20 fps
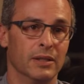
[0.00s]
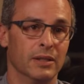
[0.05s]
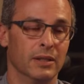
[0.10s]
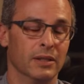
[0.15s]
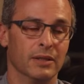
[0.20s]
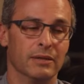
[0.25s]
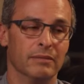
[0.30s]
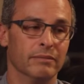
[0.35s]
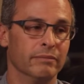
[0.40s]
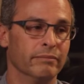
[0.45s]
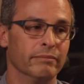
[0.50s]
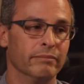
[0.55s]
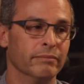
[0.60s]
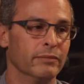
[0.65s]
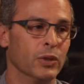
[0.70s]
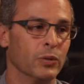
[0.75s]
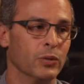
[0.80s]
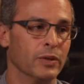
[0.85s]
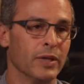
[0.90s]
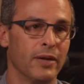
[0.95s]

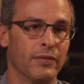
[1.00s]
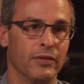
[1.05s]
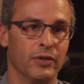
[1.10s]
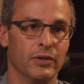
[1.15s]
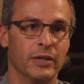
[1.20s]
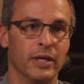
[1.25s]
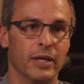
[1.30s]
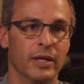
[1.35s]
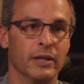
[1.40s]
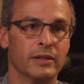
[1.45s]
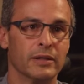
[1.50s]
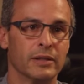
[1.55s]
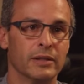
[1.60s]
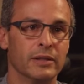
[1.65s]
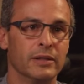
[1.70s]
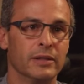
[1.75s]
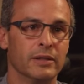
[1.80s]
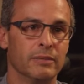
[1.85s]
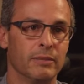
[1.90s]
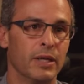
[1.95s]
but we're not there yet.
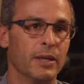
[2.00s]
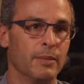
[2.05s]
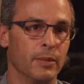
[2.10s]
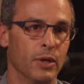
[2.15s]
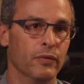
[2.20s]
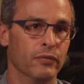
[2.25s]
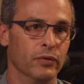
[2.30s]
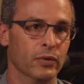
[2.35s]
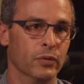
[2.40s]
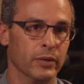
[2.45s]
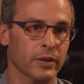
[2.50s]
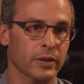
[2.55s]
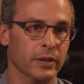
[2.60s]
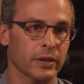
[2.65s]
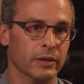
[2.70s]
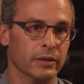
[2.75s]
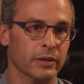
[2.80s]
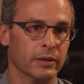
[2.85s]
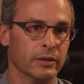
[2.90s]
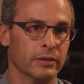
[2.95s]
But I'm hopeful we can
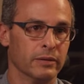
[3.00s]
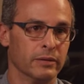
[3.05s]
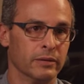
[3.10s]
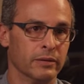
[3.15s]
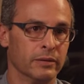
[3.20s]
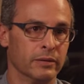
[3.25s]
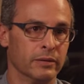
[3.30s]
get there.